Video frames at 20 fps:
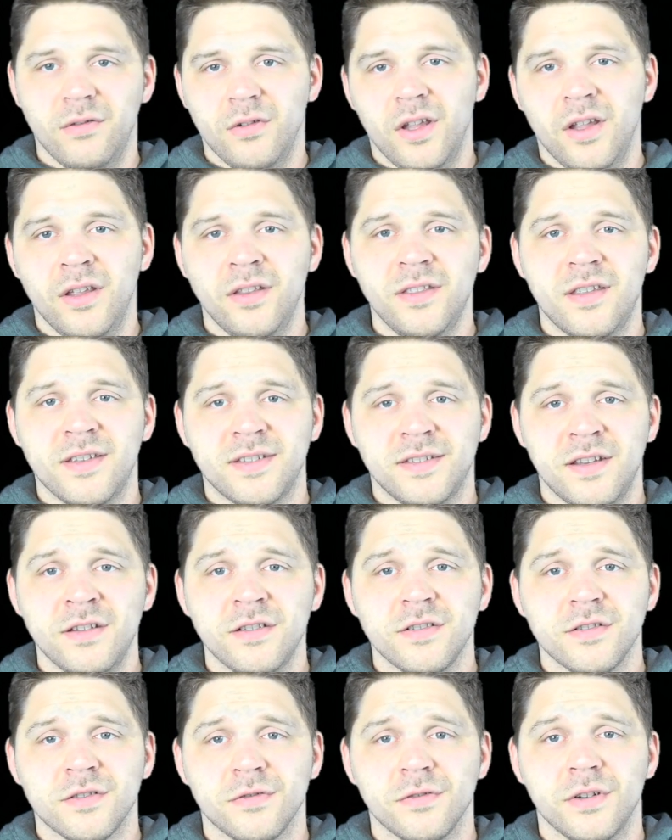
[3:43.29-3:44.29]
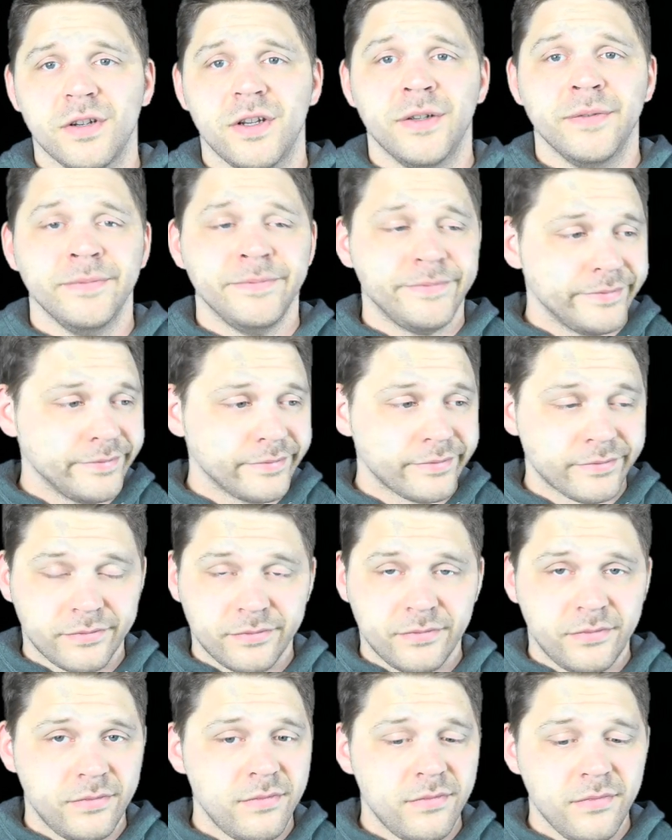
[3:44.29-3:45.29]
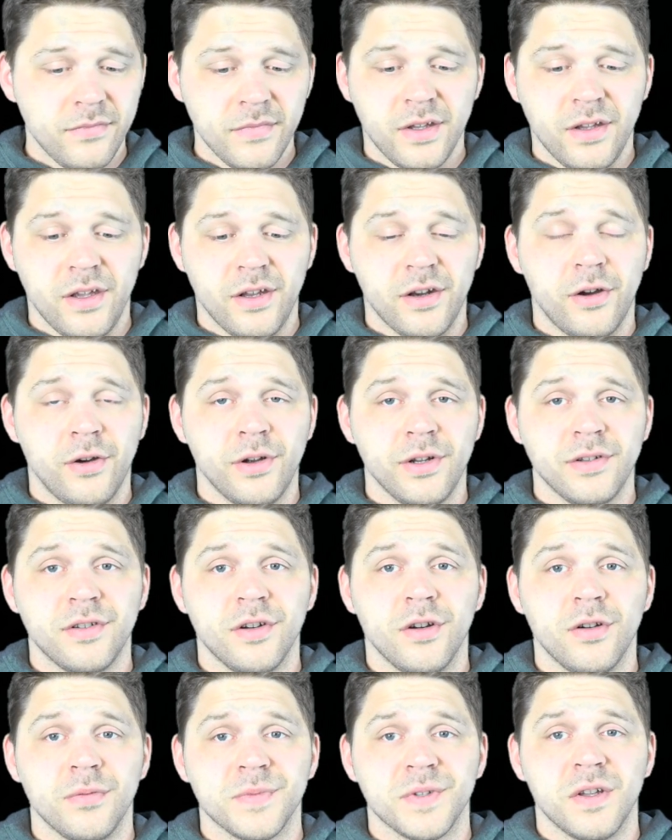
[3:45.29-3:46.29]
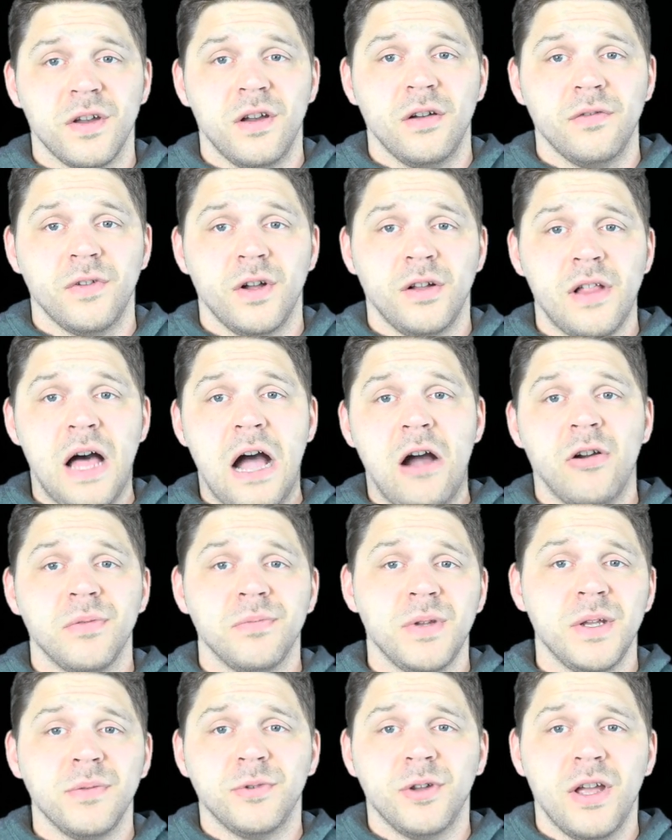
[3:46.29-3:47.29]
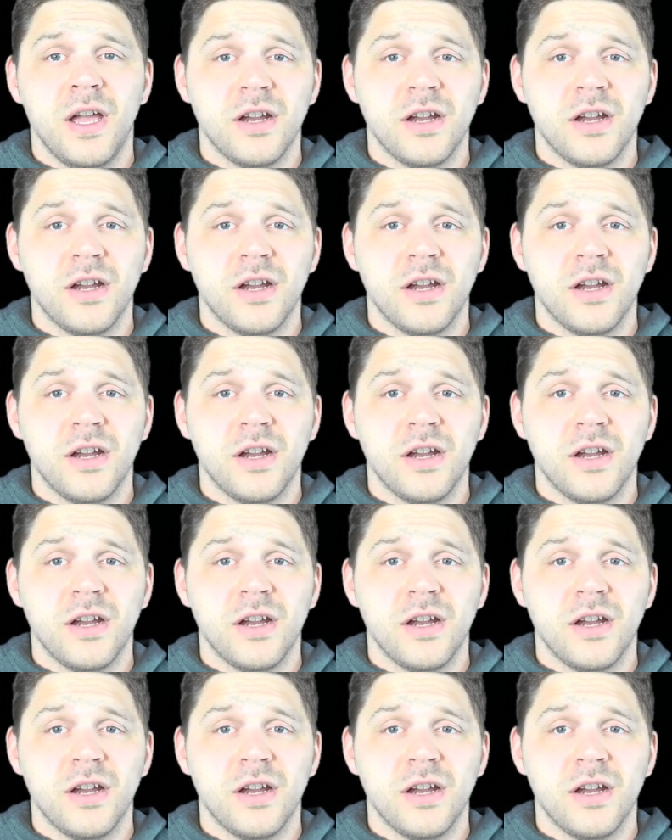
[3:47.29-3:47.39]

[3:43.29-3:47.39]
in this industry, in terms of allowing people to